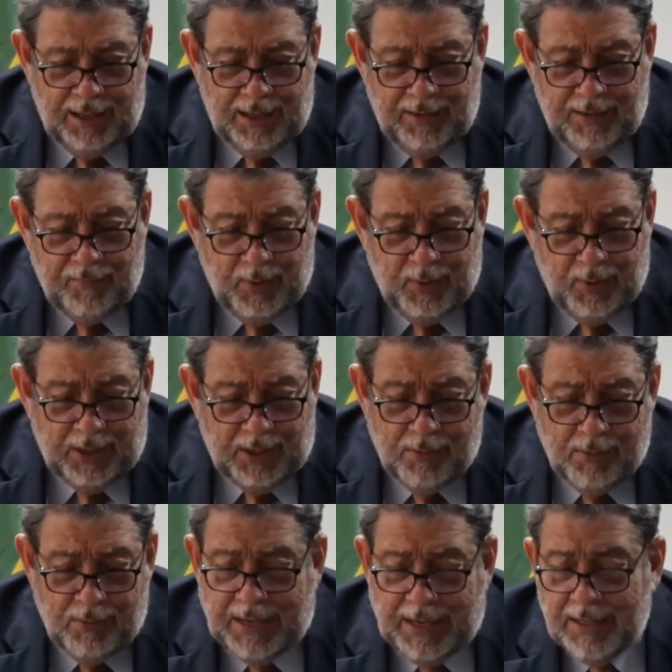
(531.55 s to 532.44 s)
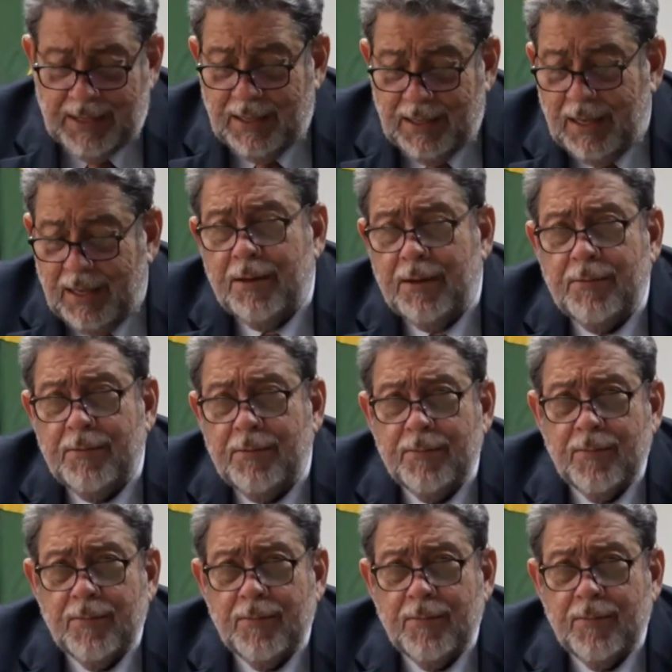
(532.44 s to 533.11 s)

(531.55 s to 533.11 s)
gave way compellingly